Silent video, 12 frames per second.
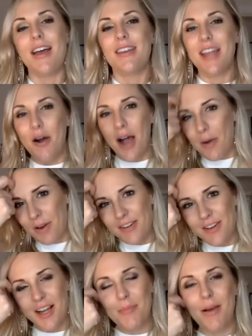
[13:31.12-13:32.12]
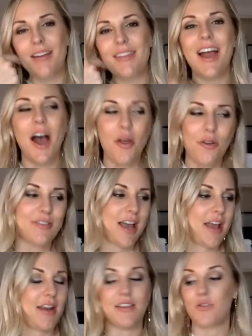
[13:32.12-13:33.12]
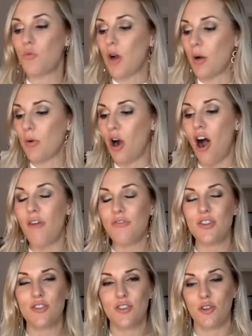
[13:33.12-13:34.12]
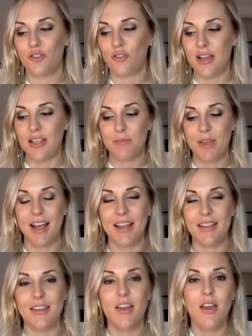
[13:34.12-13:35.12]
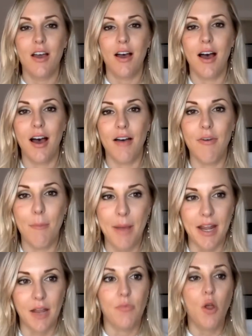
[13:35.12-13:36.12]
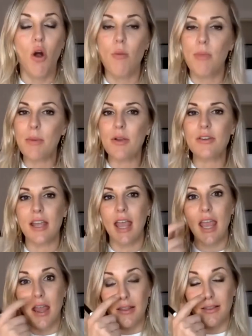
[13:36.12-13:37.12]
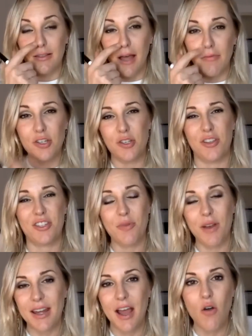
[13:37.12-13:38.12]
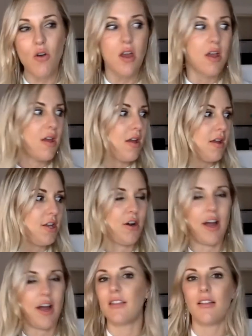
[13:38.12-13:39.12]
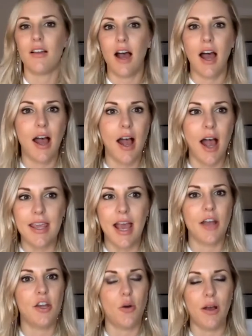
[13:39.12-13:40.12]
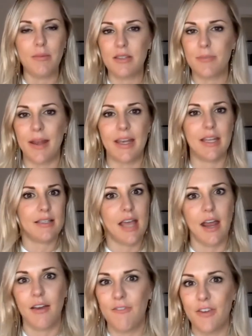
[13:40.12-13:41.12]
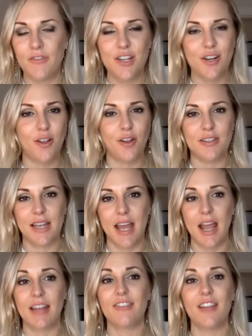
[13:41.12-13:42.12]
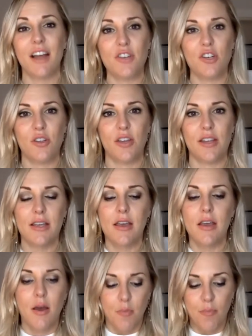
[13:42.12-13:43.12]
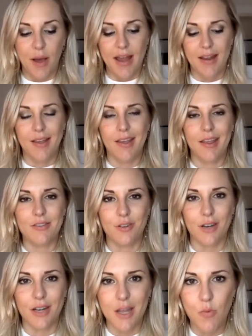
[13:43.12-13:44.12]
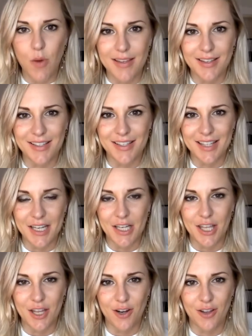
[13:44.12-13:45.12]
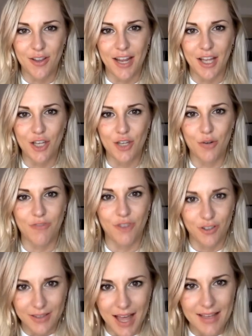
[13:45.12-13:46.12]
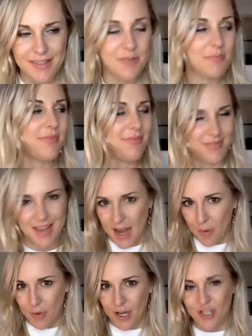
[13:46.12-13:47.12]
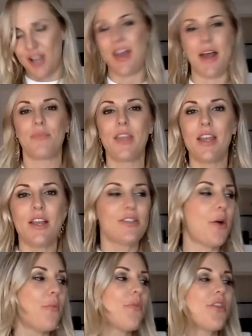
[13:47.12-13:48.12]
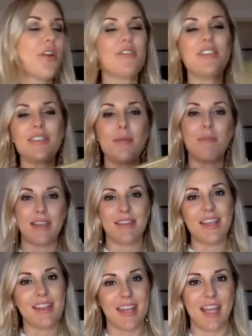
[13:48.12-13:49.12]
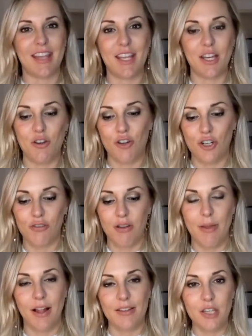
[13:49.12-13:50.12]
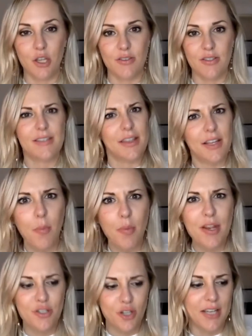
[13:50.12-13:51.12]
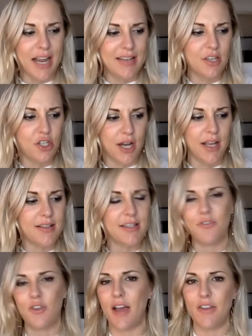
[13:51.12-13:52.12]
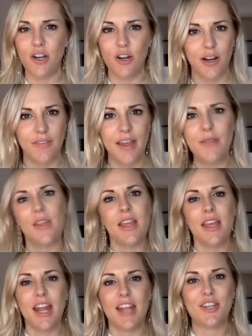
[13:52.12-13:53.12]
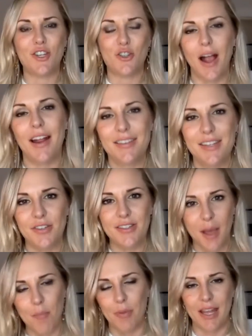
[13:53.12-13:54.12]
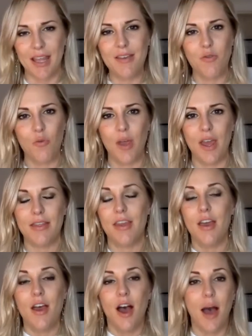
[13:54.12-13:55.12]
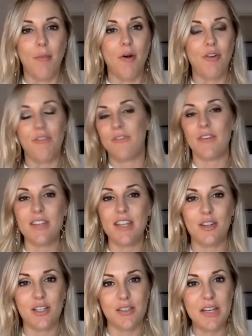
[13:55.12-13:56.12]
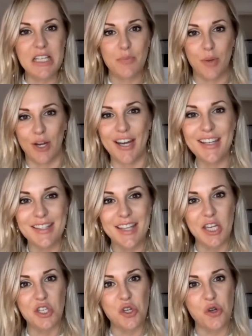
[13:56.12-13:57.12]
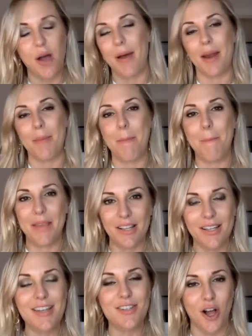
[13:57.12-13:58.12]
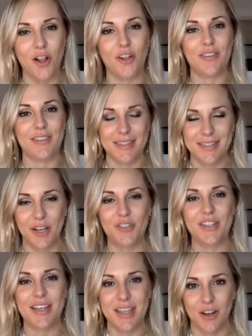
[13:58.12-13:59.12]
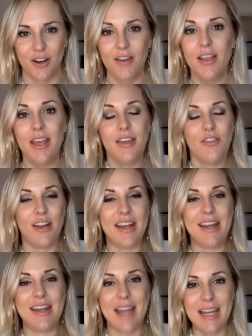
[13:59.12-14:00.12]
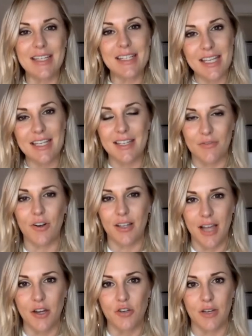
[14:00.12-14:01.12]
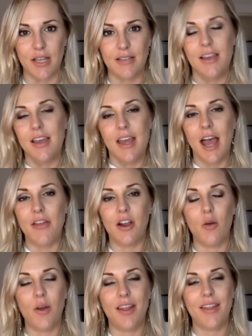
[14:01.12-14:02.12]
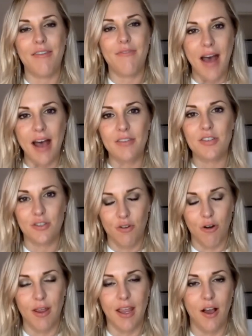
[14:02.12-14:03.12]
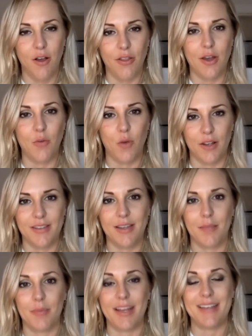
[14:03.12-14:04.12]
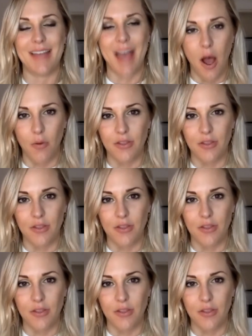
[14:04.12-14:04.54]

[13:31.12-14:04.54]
Now, I want to talk about the other side is where we're often so stressed because of money. Or maybe you're saying, hey, I'd love to do this right now. I know I'm spending $10, $15 a day. I'd love to do this, but is there any way, since it's the end of the year, that I could do it for less? And I want to show you that. So there's this amazing thing that nutritional rebalancing uses, and the company is called Isagenix, if you haven't heard of it. It's a direct sales company with over 15 years of experience. They do about $1 billion in sales a year. They're in 19 different countries, and they're one of the fastest growing health and wellness companies out